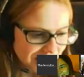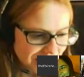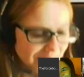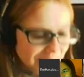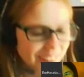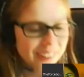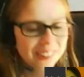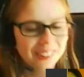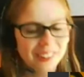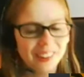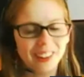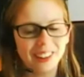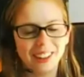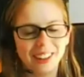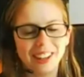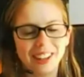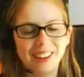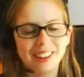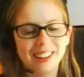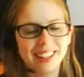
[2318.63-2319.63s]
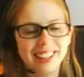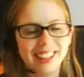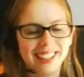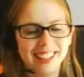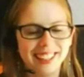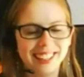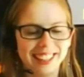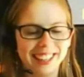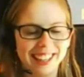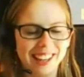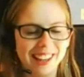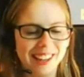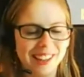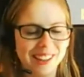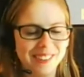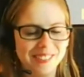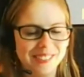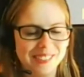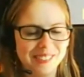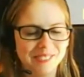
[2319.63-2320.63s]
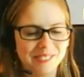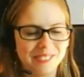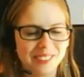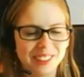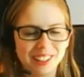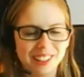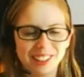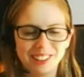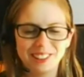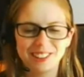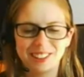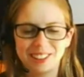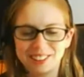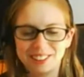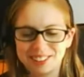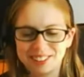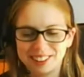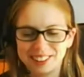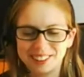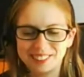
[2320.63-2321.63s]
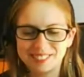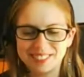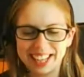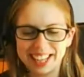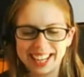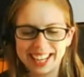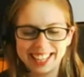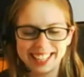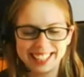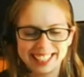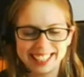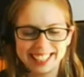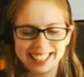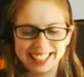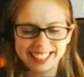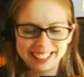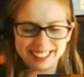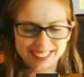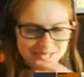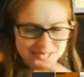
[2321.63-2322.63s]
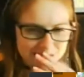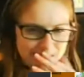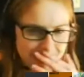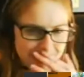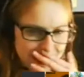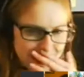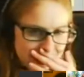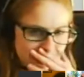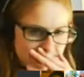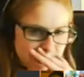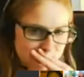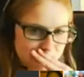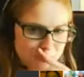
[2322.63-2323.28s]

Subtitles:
Okay. I'm pretty sure he's killed by Anakin, but...